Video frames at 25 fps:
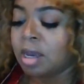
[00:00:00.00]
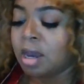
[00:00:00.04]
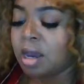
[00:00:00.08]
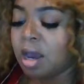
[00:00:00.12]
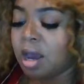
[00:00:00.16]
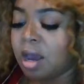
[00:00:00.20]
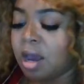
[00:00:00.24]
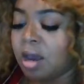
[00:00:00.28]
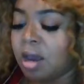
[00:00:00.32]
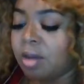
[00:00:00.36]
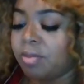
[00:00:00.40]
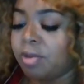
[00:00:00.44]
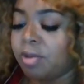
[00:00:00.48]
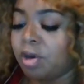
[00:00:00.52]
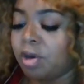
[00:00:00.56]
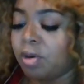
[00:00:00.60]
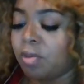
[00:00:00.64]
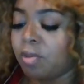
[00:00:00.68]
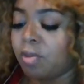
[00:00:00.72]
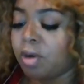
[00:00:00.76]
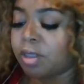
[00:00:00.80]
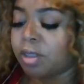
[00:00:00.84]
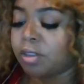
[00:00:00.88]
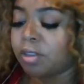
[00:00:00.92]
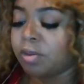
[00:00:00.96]
your
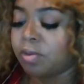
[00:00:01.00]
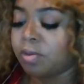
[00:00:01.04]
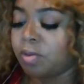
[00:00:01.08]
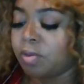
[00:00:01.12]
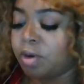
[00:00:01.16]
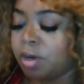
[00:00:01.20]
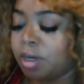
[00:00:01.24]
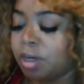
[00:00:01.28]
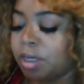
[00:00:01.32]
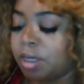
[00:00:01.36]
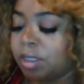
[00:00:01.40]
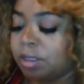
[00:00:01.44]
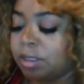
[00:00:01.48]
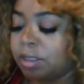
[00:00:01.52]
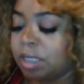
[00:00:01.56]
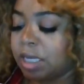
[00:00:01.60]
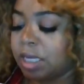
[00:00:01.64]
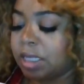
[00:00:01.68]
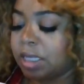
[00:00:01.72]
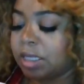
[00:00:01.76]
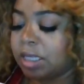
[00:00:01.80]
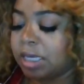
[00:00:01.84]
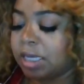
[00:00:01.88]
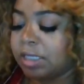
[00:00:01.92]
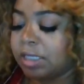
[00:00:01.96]
one-to-ones
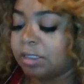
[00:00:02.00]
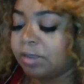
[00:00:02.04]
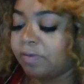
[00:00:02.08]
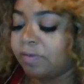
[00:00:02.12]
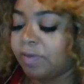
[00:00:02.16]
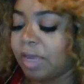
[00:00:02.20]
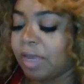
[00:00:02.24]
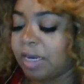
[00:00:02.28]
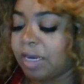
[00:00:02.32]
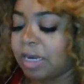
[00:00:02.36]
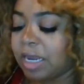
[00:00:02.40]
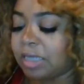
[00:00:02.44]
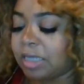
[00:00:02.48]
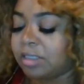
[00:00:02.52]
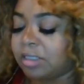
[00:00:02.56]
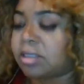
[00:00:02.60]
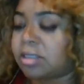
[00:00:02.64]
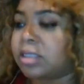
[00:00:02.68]
and things of that nature,